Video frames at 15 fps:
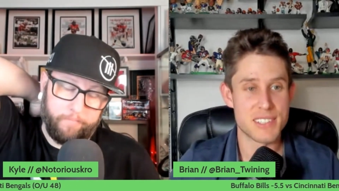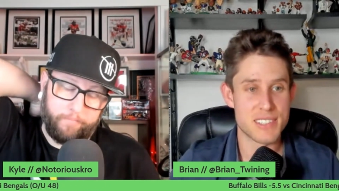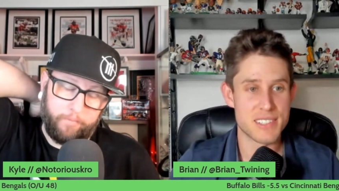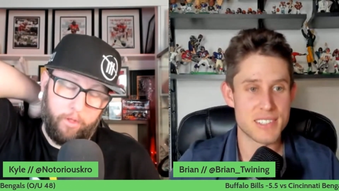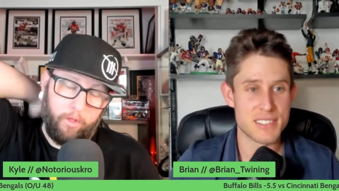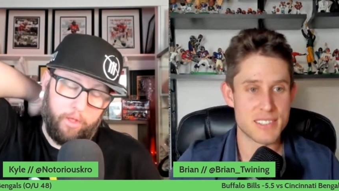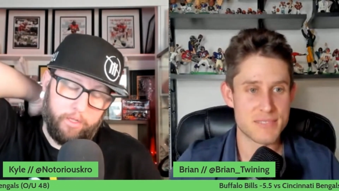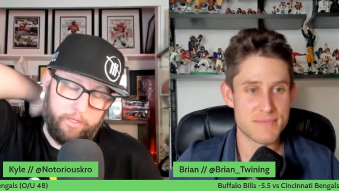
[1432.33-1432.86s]

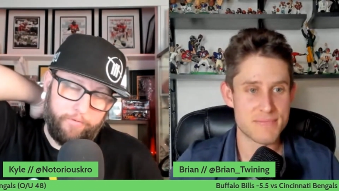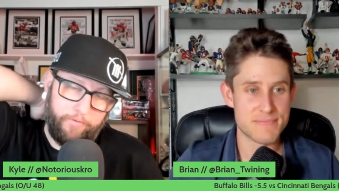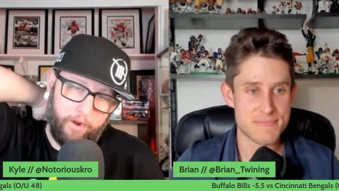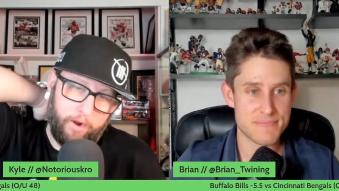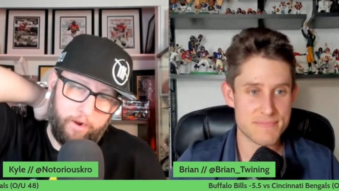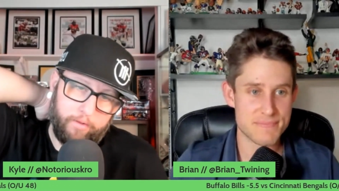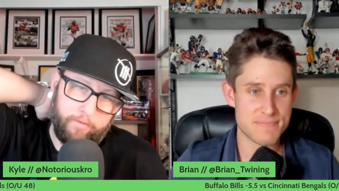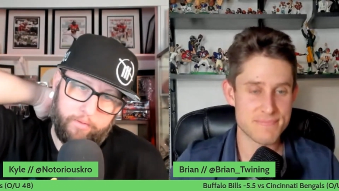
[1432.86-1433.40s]
Speaker 1: no, that's
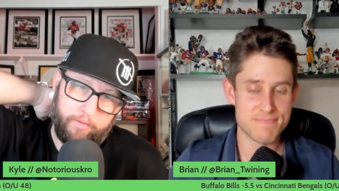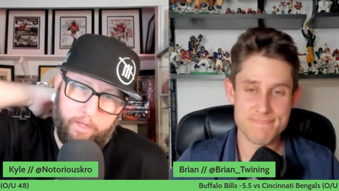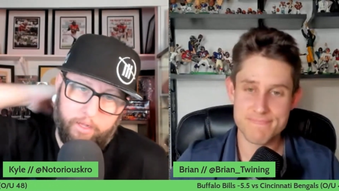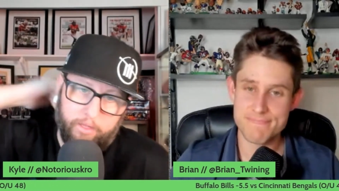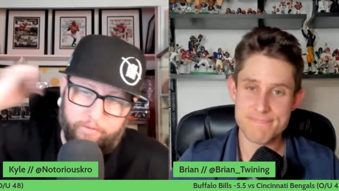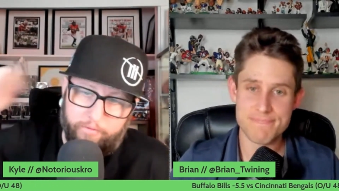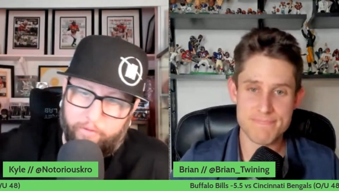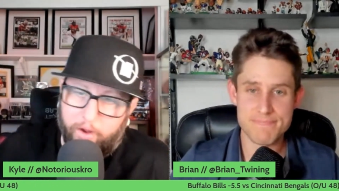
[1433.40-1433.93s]
fair. That's
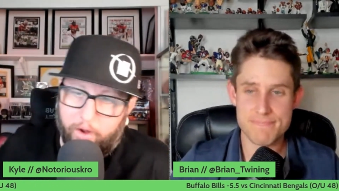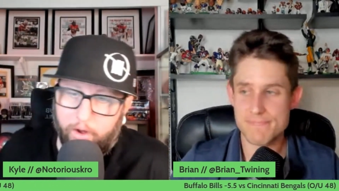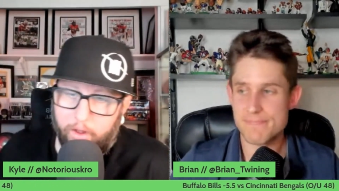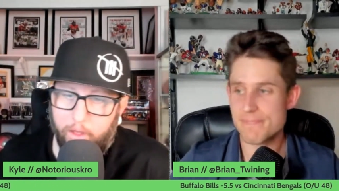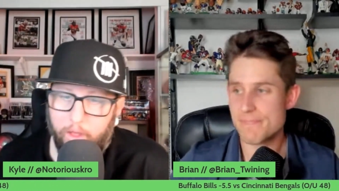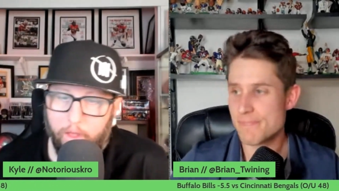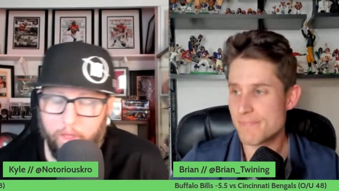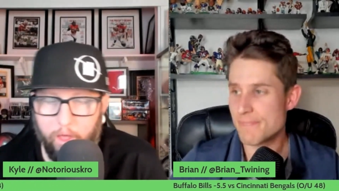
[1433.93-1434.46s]
fair.
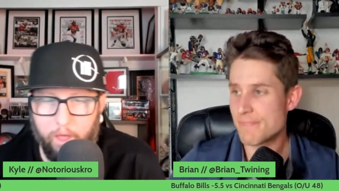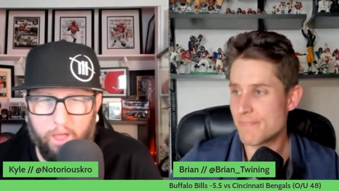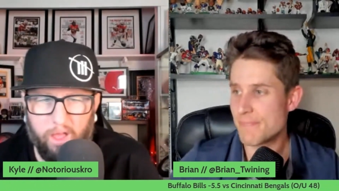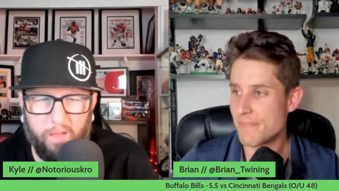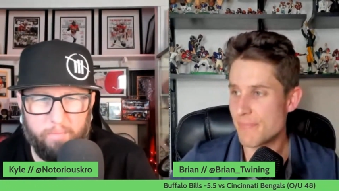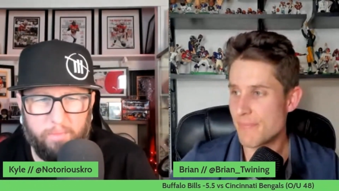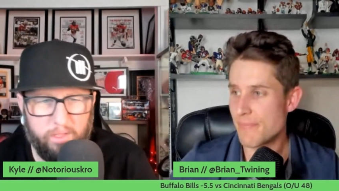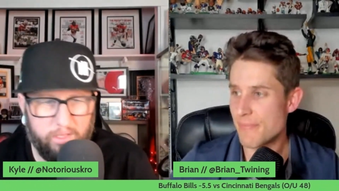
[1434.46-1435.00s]

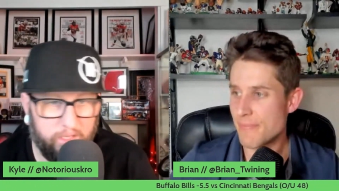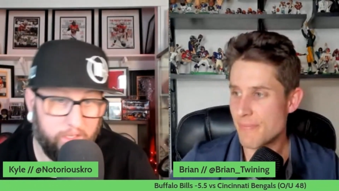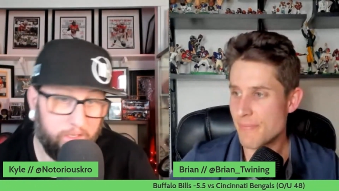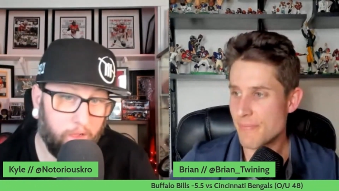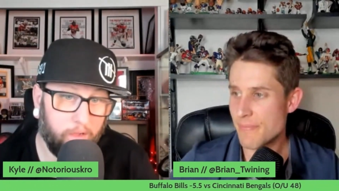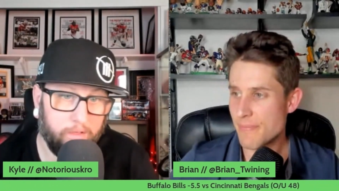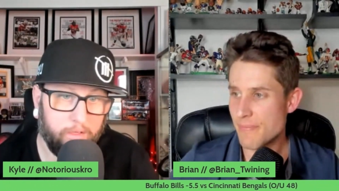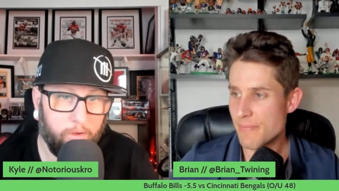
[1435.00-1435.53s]
Um, this is
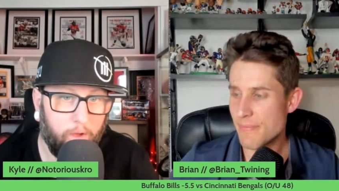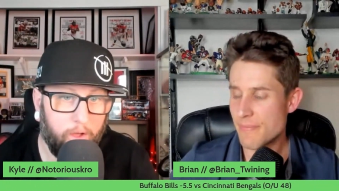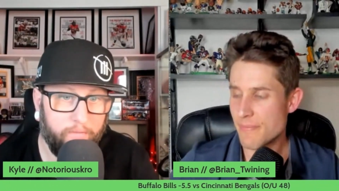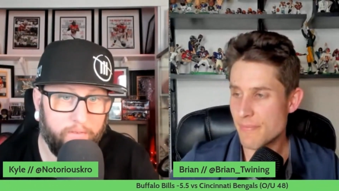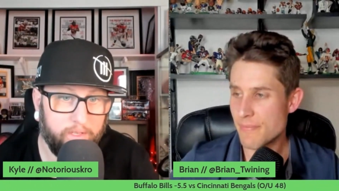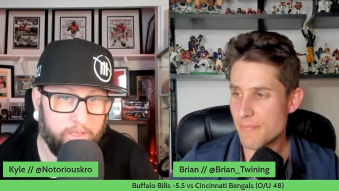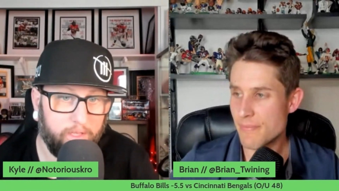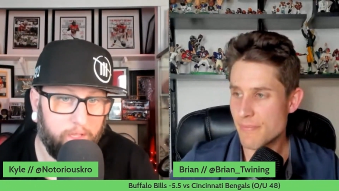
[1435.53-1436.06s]
also
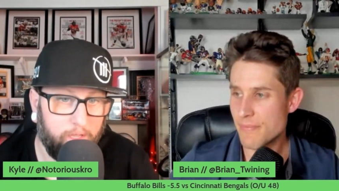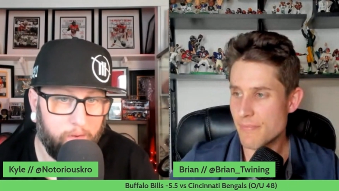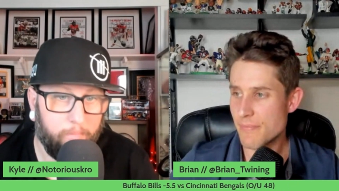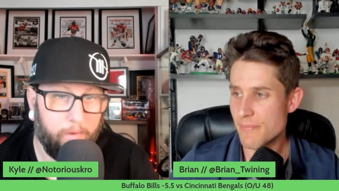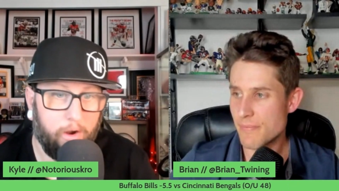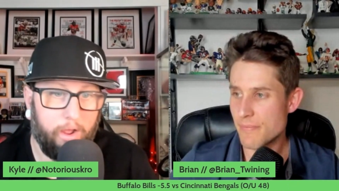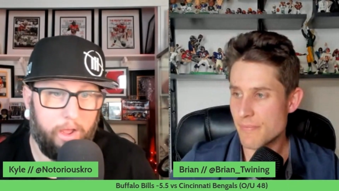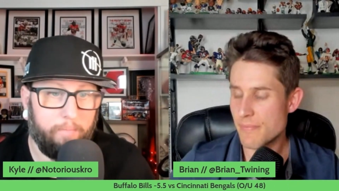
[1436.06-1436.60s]
obviously the
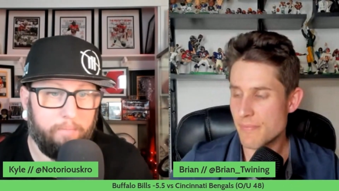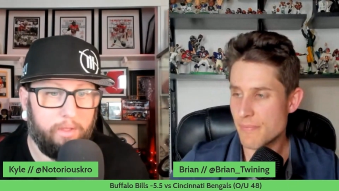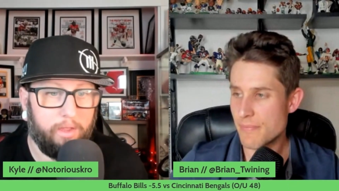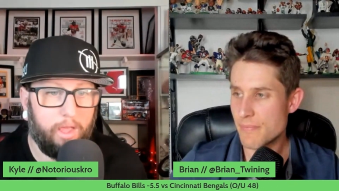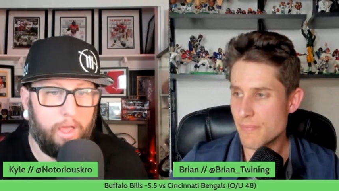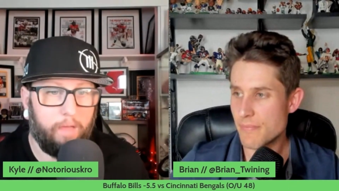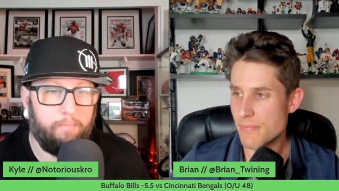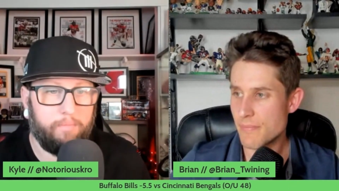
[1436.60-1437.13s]
Damar Hamlin
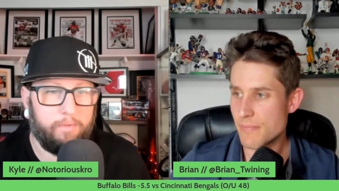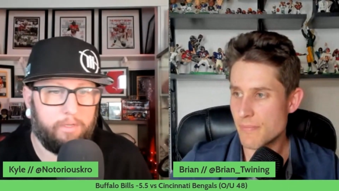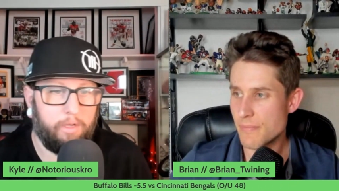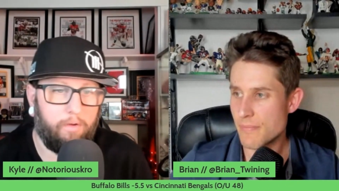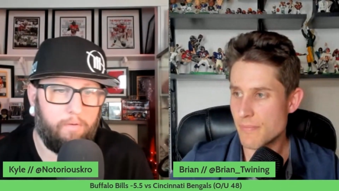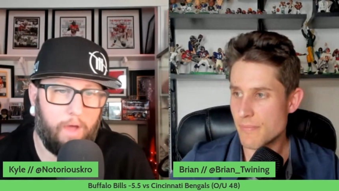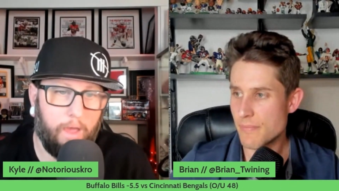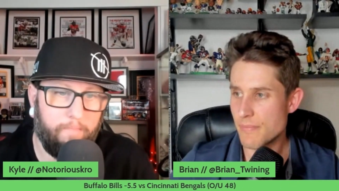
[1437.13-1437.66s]
game, so
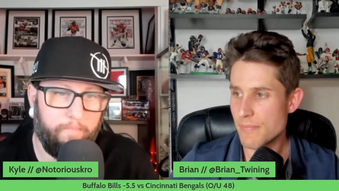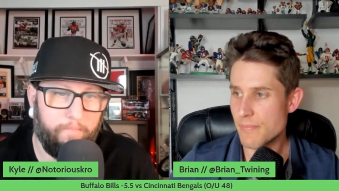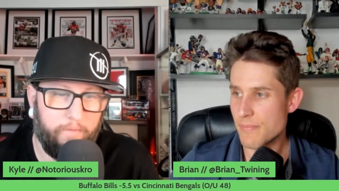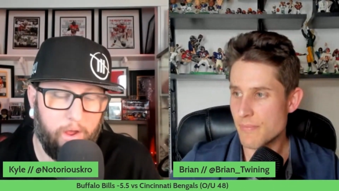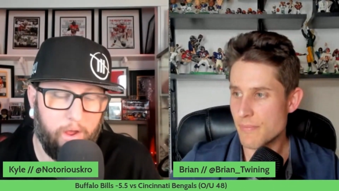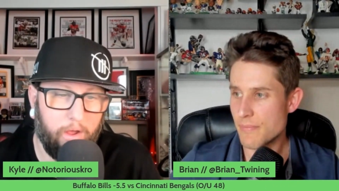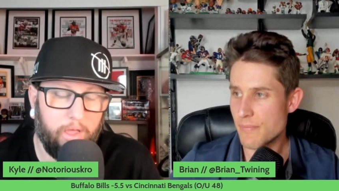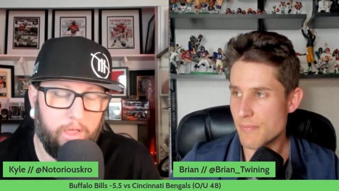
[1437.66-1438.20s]
I'm
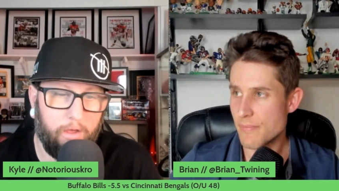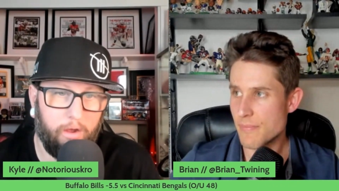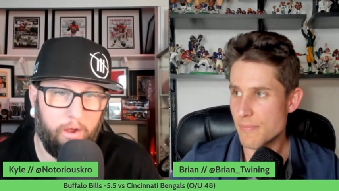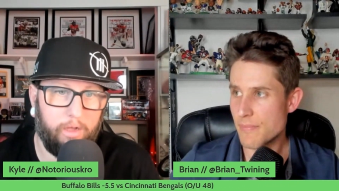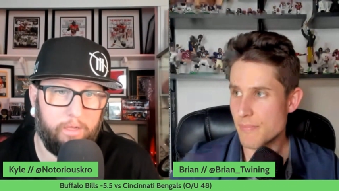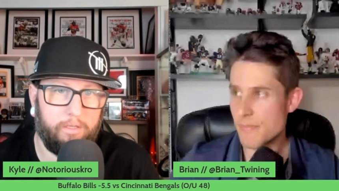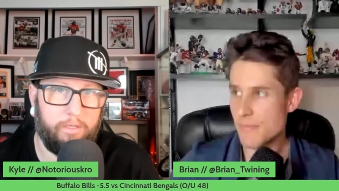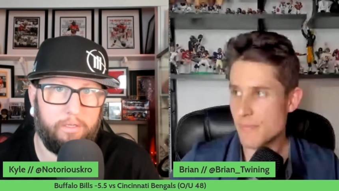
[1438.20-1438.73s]
very
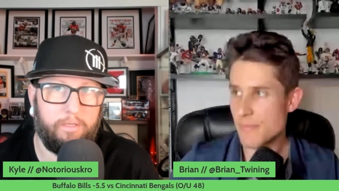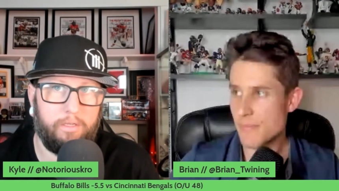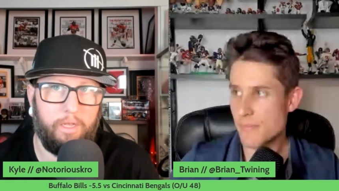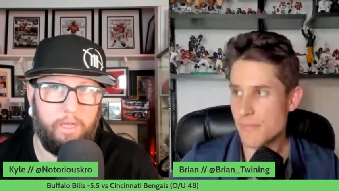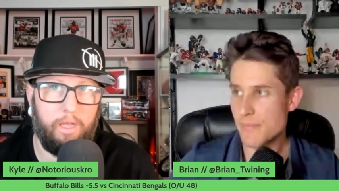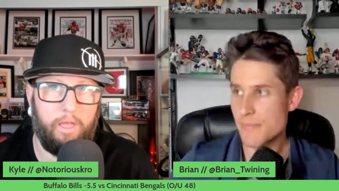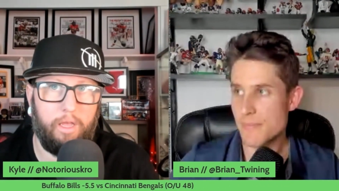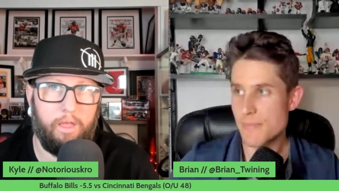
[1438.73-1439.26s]
curious to
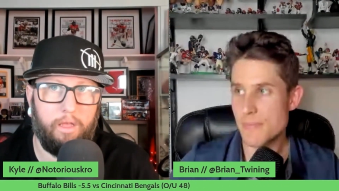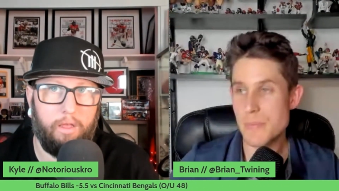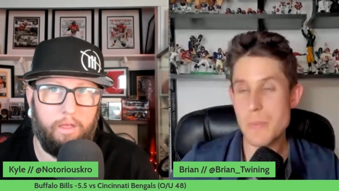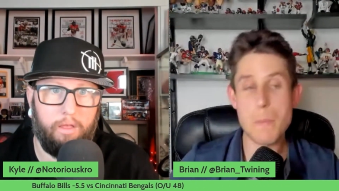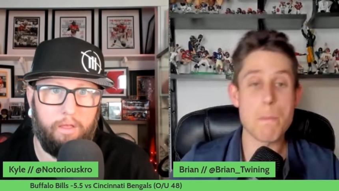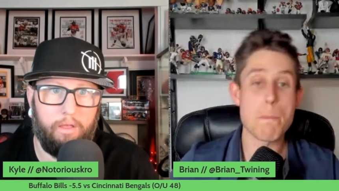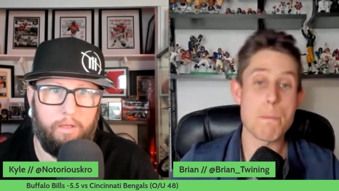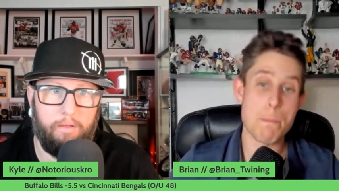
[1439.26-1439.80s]
see
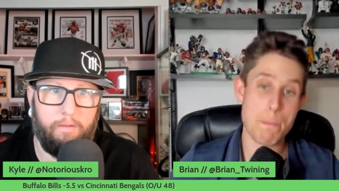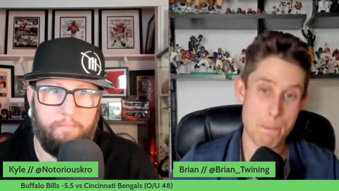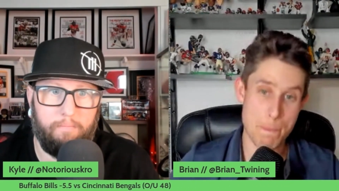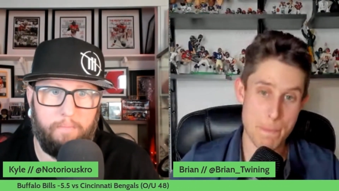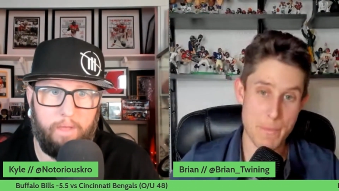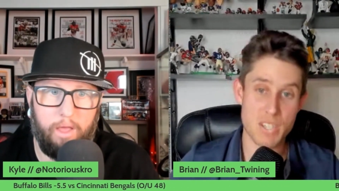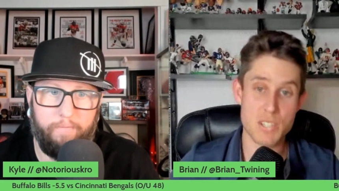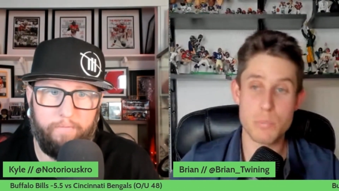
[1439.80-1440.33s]

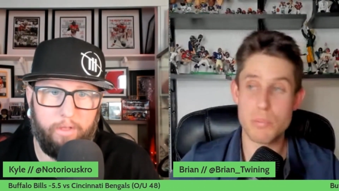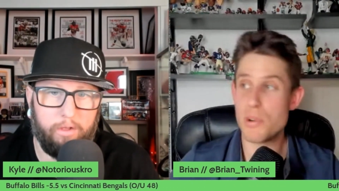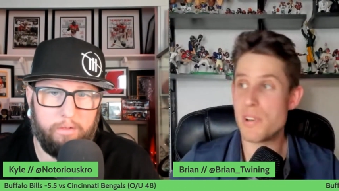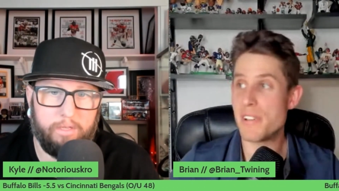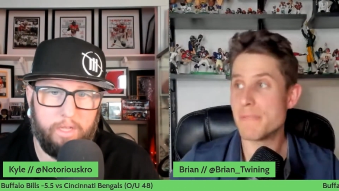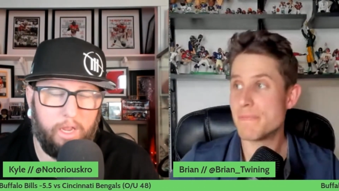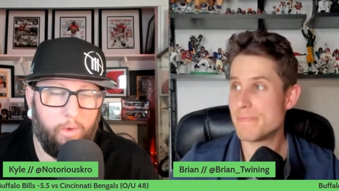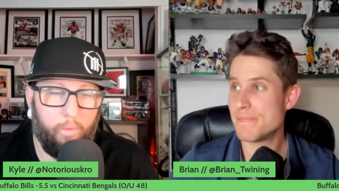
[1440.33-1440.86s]
if Good there's point.
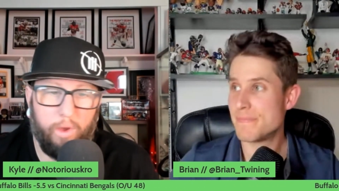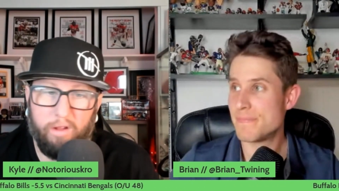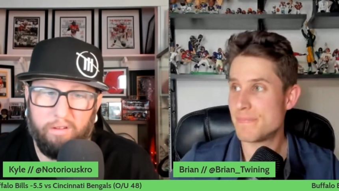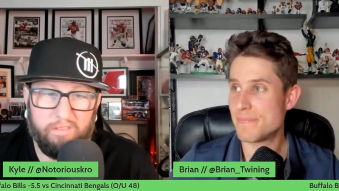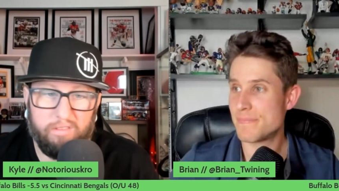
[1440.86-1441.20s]
any weird